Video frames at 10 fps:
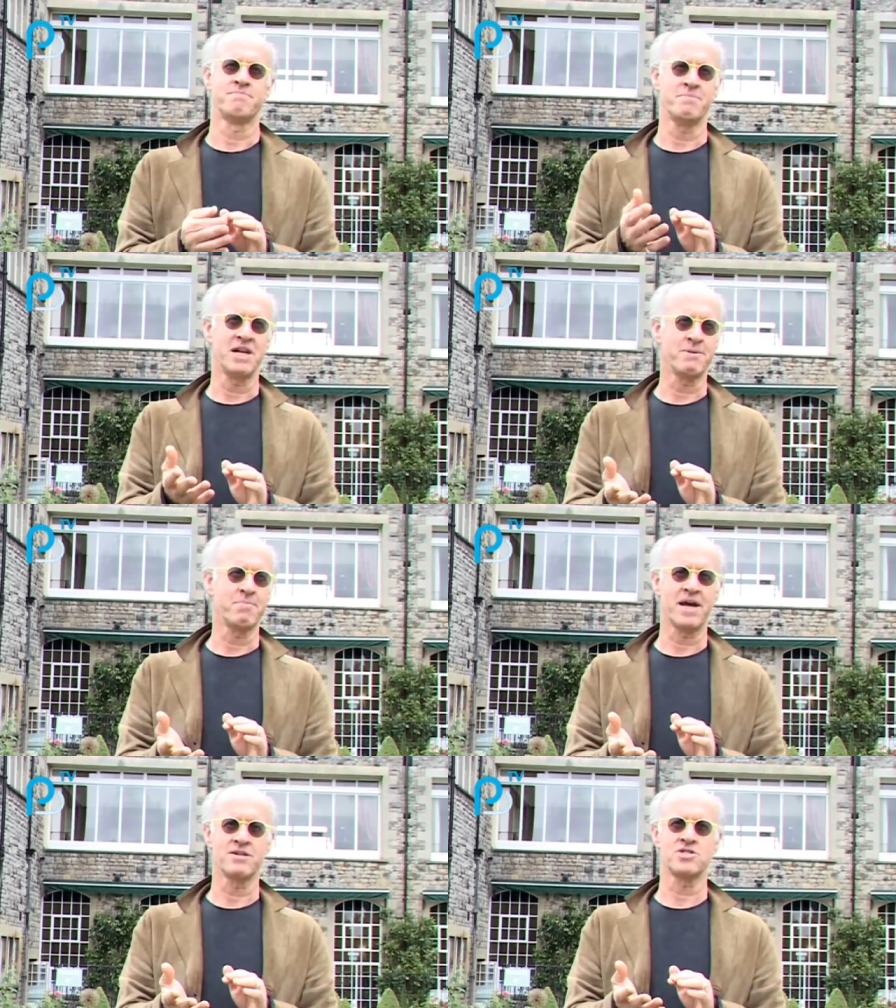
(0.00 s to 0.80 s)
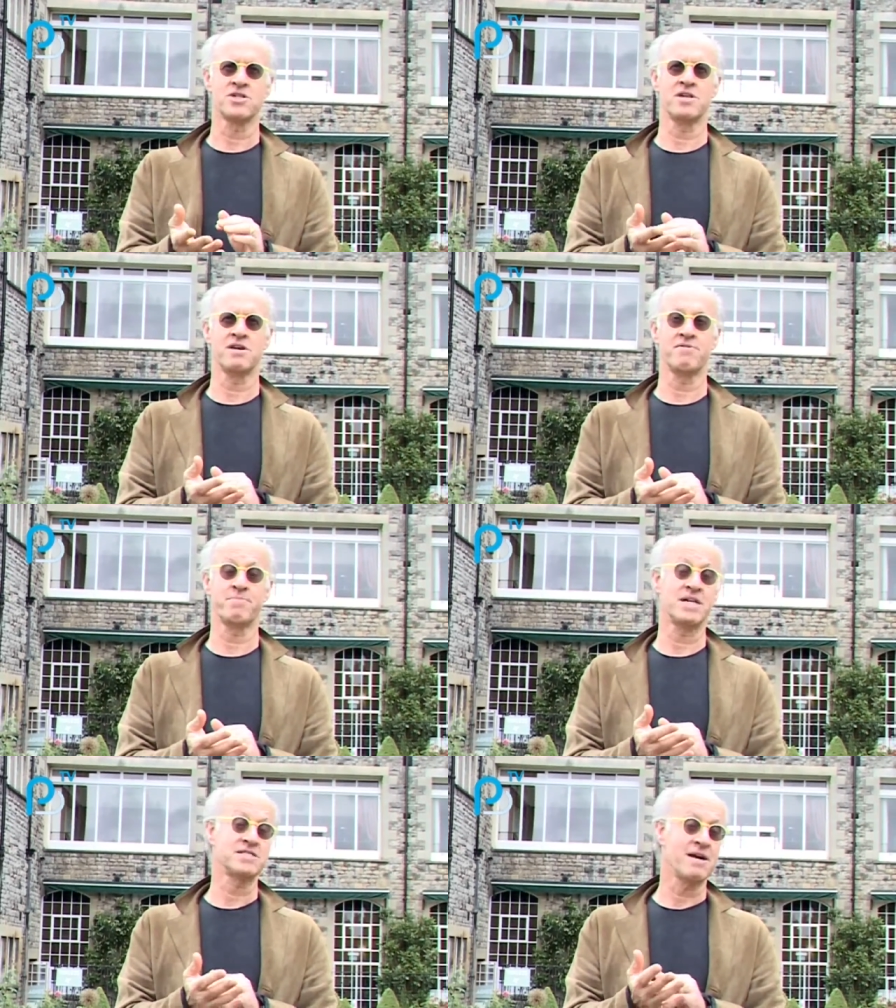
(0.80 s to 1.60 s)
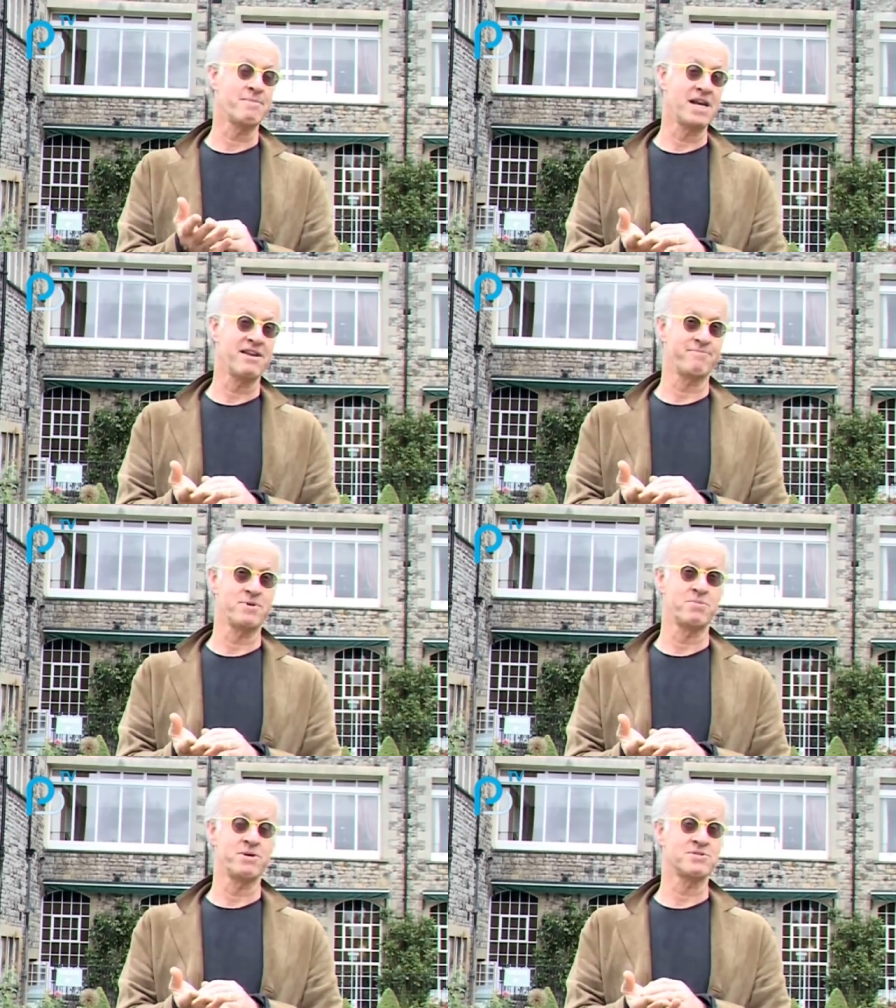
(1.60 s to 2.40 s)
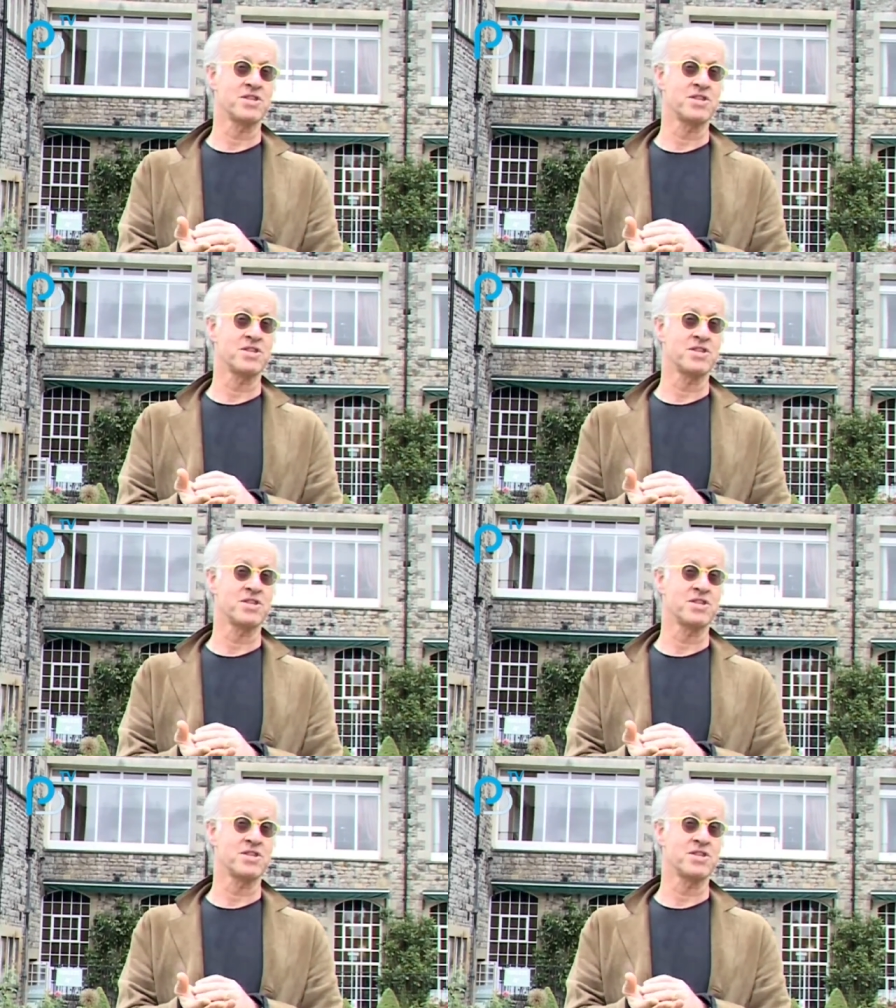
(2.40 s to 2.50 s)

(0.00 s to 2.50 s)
million pound turnover and by the time I left Mulberry, it